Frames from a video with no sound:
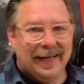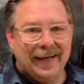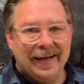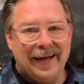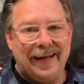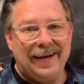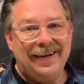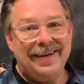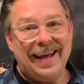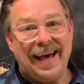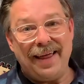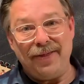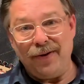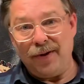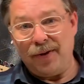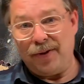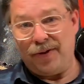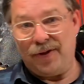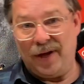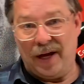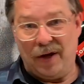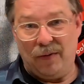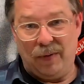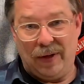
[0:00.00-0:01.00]
Another
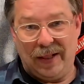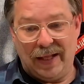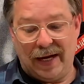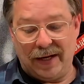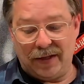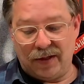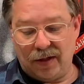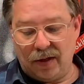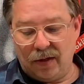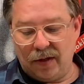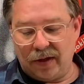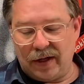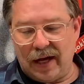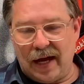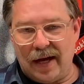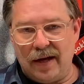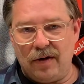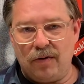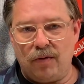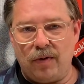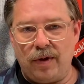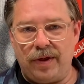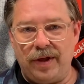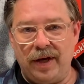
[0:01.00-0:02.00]
thing we like to look at
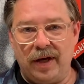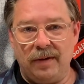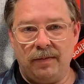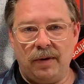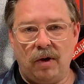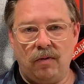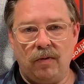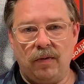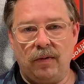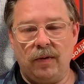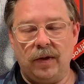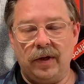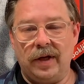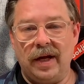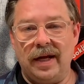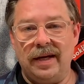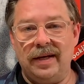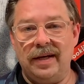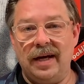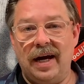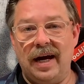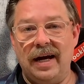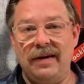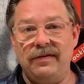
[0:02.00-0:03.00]
or think about when we're looking at
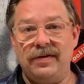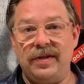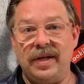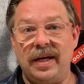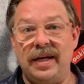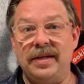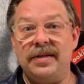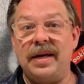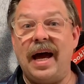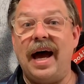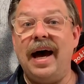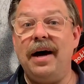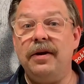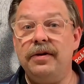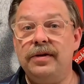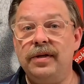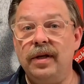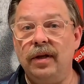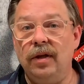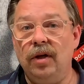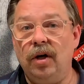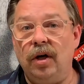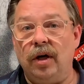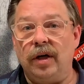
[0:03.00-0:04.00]
knives is how does it
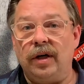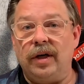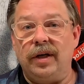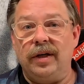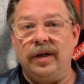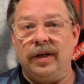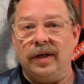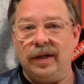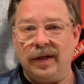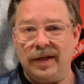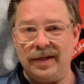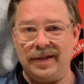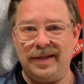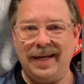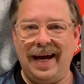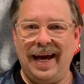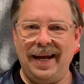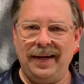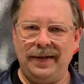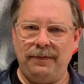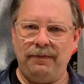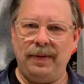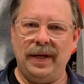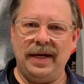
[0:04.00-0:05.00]
look? Because
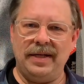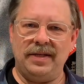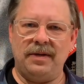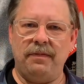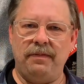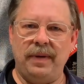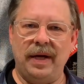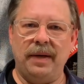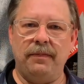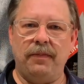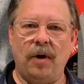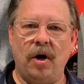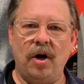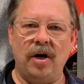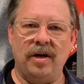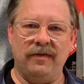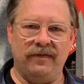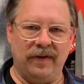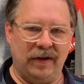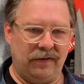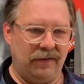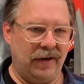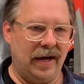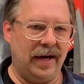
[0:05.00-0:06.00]
that plays a big part of
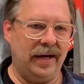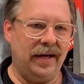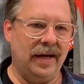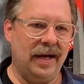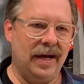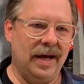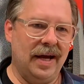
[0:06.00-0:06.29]
it, right?